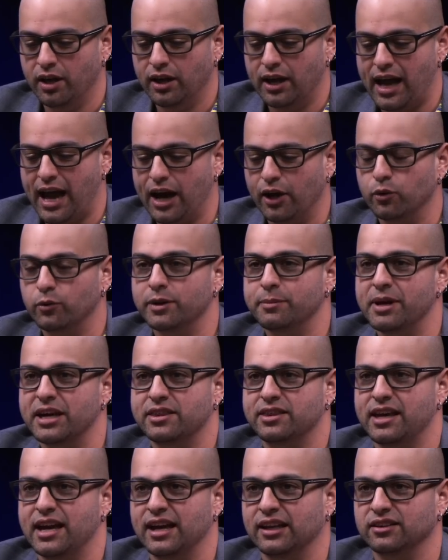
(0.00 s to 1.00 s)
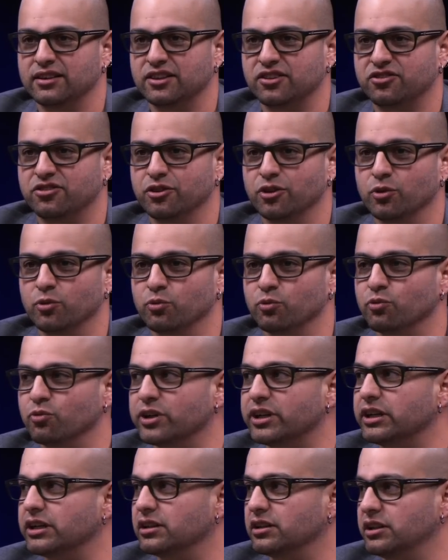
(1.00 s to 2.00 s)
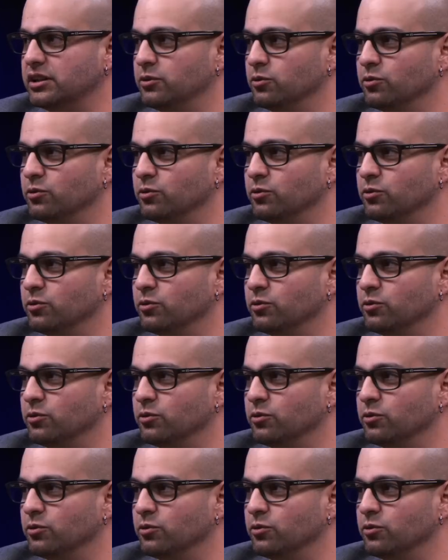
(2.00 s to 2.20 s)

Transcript: how do we make the end listener really,